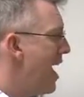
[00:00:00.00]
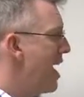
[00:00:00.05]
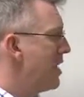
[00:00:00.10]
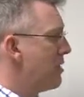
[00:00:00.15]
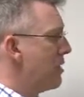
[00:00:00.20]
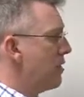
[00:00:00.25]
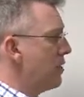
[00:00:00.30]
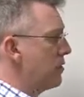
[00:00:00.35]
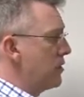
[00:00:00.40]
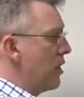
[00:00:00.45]

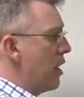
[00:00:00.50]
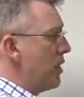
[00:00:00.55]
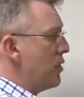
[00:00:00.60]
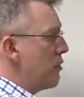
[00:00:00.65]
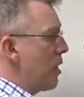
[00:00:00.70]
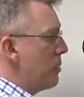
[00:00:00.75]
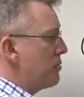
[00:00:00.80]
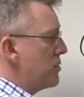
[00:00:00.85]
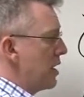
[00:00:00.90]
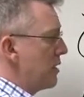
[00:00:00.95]
And then there's
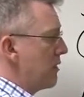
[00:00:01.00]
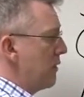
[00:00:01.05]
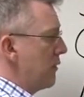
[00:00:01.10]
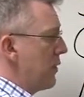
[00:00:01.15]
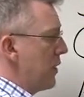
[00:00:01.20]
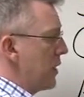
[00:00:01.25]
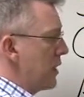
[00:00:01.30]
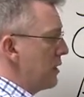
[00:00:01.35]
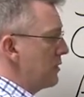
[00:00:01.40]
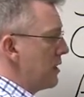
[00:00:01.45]
other objective
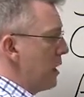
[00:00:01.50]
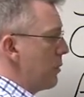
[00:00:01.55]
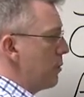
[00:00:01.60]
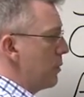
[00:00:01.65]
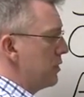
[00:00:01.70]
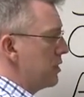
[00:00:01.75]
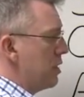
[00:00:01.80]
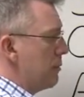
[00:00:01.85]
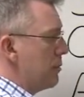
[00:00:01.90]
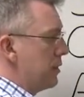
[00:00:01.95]
things that
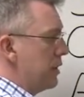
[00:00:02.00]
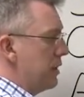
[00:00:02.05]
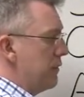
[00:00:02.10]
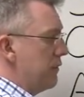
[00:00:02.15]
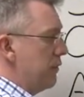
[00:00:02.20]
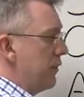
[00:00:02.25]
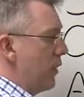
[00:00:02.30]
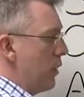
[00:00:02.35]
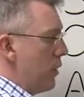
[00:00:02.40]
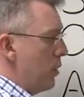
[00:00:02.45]
will typically
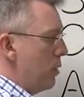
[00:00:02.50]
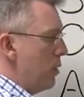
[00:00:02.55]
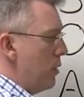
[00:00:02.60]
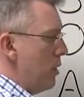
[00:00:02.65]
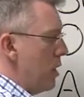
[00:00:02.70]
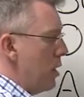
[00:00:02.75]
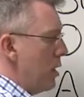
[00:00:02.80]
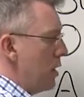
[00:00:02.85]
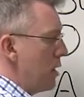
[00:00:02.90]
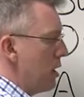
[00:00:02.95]

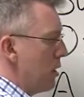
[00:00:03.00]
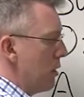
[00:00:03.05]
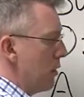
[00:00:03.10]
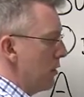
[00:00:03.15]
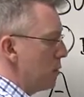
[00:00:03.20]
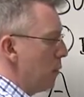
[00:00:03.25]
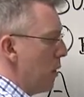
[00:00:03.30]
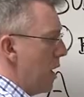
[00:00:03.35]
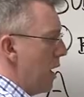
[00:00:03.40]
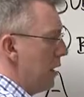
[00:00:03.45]
flow here
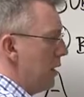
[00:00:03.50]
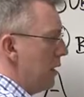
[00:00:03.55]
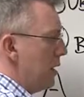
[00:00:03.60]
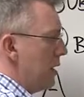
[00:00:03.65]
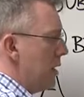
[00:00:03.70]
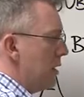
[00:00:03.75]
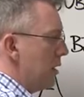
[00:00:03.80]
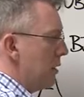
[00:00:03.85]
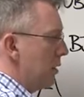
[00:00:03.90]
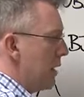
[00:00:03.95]
as well.
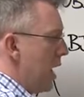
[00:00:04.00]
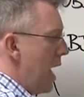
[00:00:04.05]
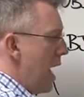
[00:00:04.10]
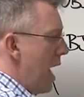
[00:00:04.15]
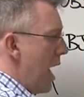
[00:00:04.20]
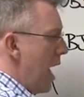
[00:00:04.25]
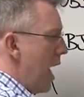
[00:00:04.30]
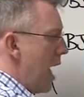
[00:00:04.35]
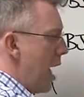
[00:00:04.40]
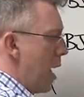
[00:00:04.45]

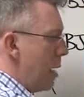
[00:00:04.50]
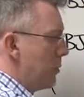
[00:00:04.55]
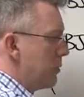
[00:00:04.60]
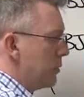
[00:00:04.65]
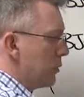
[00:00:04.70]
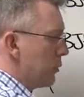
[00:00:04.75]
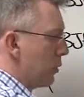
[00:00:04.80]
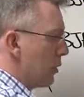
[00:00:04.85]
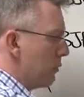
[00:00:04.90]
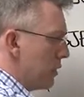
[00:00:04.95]

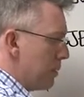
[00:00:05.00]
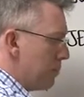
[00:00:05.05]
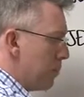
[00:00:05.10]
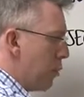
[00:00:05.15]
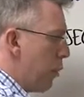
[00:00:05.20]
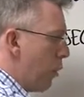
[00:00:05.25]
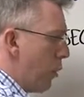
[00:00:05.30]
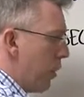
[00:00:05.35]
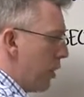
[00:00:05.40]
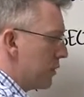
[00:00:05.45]
Labs or
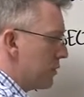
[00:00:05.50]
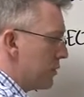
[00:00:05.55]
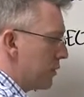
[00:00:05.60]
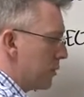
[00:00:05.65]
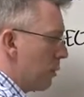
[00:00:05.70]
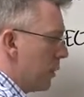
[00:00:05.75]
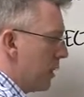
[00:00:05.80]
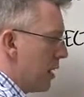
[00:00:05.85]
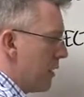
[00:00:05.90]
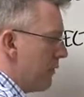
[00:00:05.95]
reports
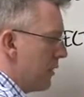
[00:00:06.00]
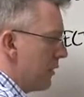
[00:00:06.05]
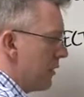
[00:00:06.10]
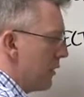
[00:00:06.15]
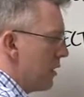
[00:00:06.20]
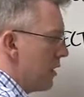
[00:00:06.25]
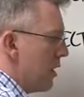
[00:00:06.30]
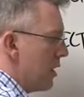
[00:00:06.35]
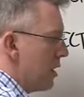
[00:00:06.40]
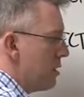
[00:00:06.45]
or
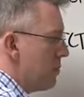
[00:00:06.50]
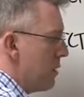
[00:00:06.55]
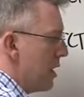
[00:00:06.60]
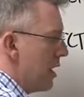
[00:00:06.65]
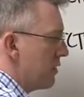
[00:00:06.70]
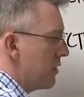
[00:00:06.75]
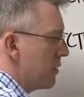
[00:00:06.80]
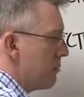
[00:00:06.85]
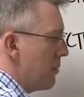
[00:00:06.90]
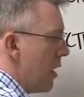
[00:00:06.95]
whatever. You
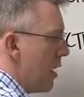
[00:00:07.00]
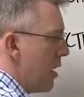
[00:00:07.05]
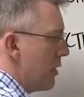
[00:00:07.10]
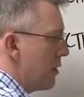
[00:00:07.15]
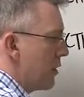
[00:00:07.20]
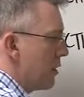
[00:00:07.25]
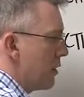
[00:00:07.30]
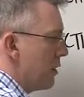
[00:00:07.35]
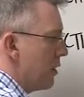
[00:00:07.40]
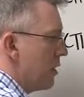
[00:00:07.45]
might have some
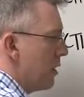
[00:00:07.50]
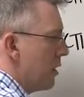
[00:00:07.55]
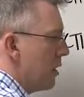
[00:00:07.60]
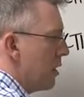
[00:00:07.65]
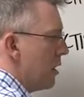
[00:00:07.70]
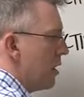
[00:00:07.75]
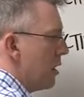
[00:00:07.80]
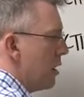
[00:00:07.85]
other